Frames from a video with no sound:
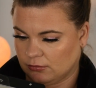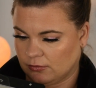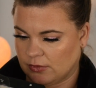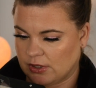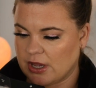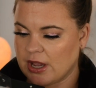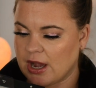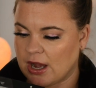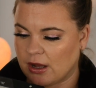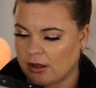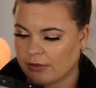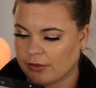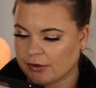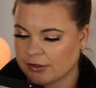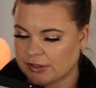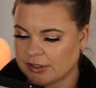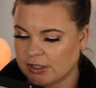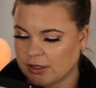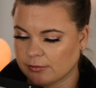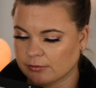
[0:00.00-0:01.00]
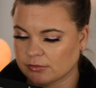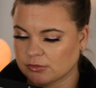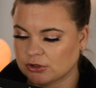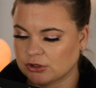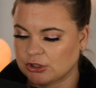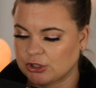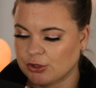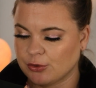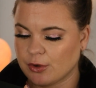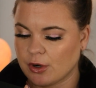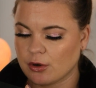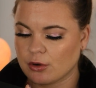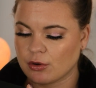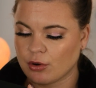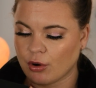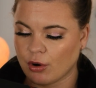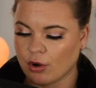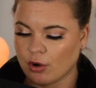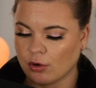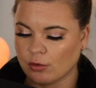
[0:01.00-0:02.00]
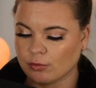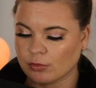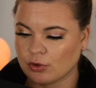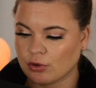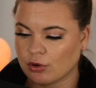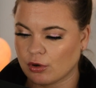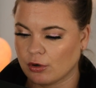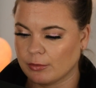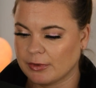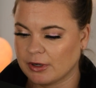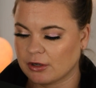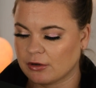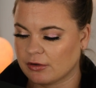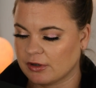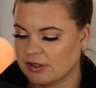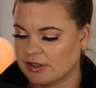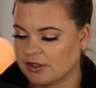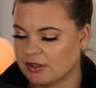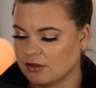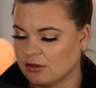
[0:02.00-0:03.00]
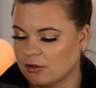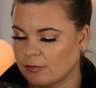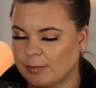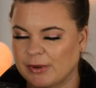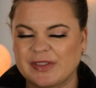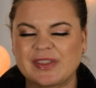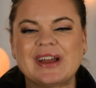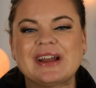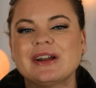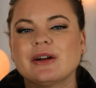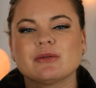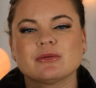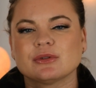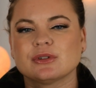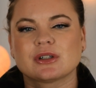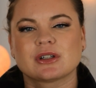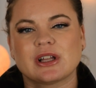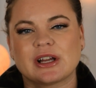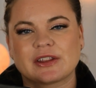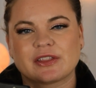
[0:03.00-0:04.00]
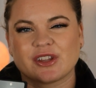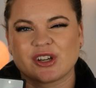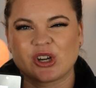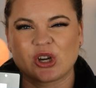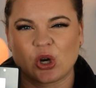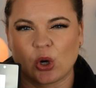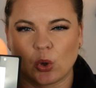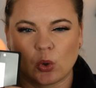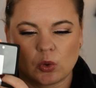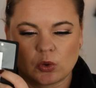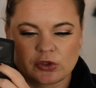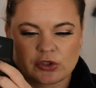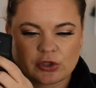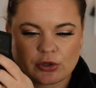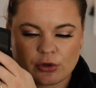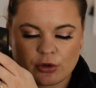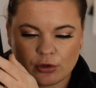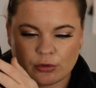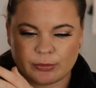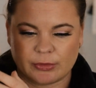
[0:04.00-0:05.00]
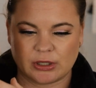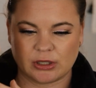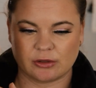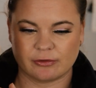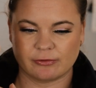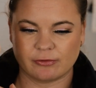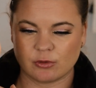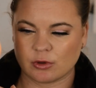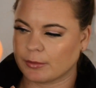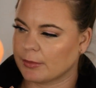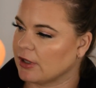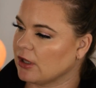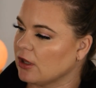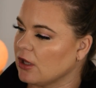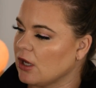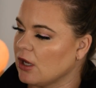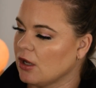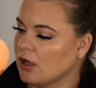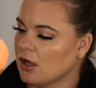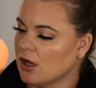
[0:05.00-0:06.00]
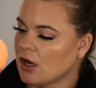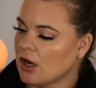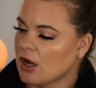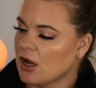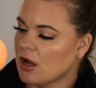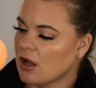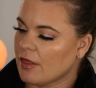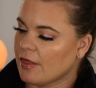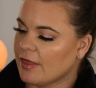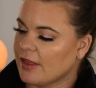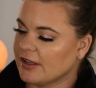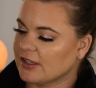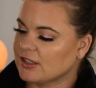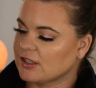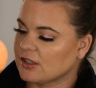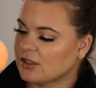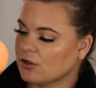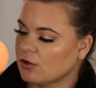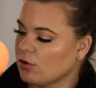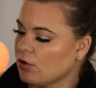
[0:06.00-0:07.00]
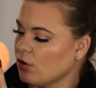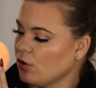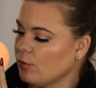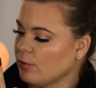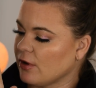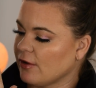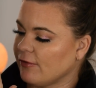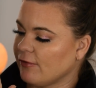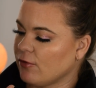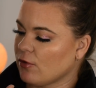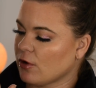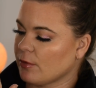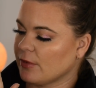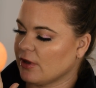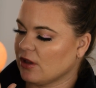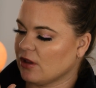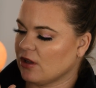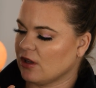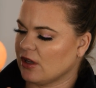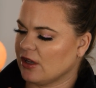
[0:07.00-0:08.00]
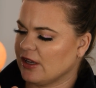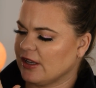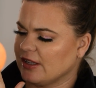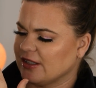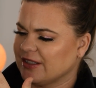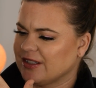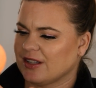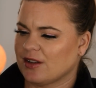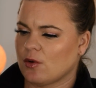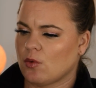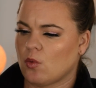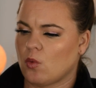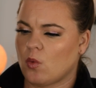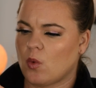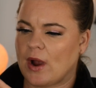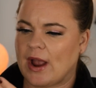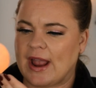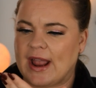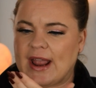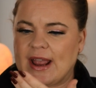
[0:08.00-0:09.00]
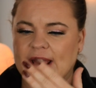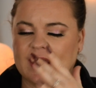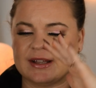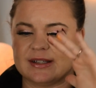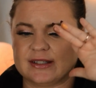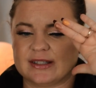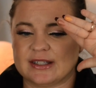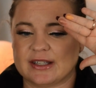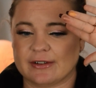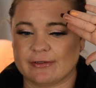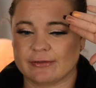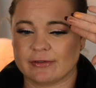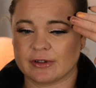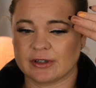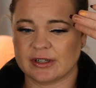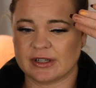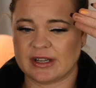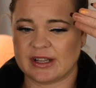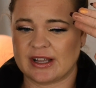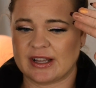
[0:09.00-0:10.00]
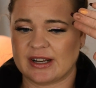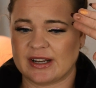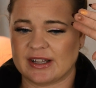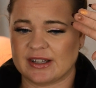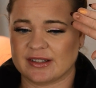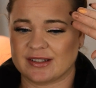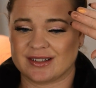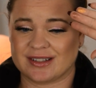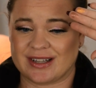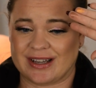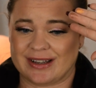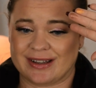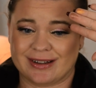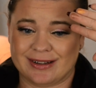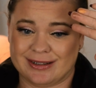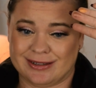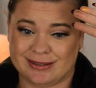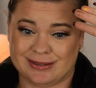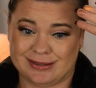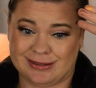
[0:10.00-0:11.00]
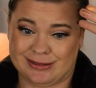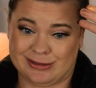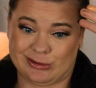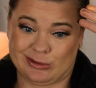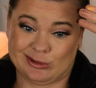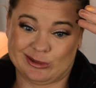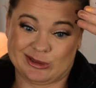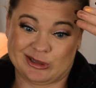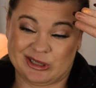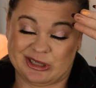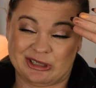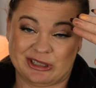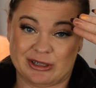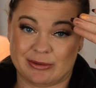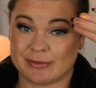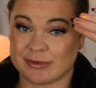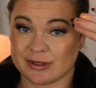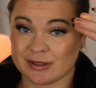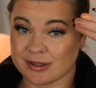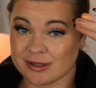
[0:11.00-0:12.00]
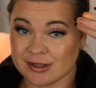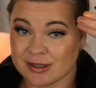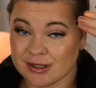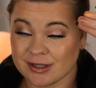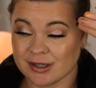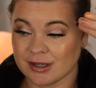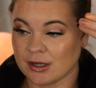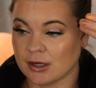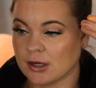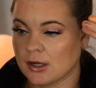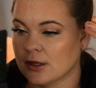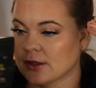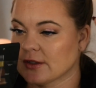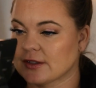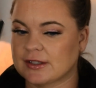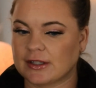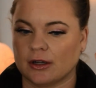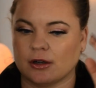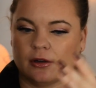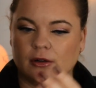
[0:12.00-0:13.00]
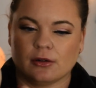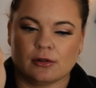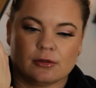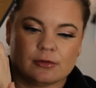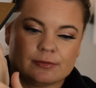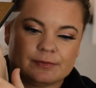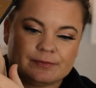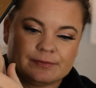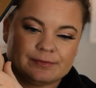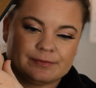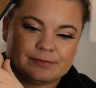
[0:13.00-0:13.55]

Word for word: Yeah, there's some Duochrome, Chroma Crystal, but they don't look like the gold Chroma formula. This Chroma formula is way different. It is like an ultra shimmer. So,